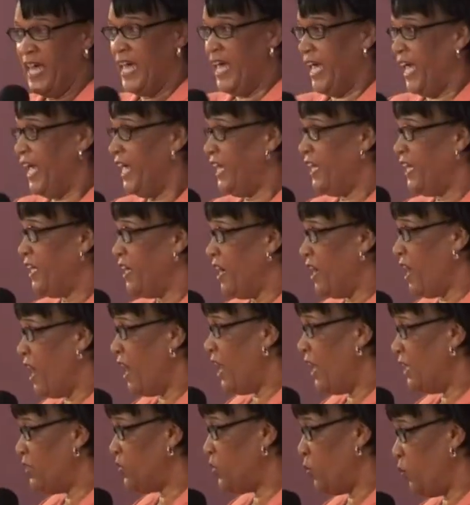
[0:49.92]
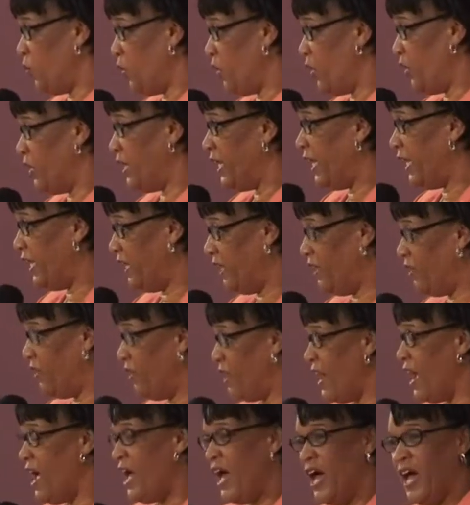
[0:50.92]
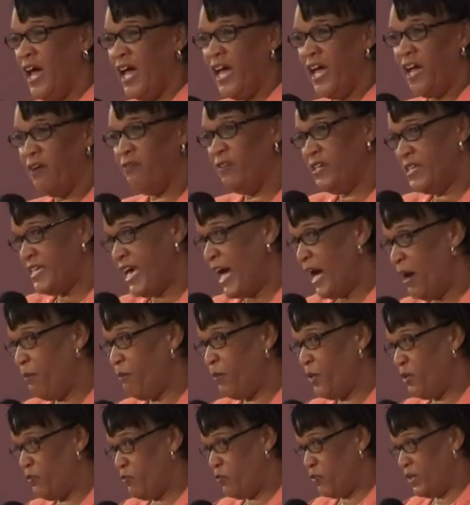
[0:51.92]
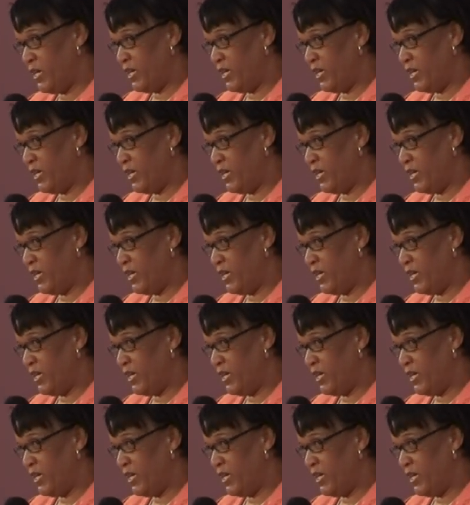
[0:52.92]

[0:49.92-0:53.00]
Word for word: First Lady Delores Tapscott. They will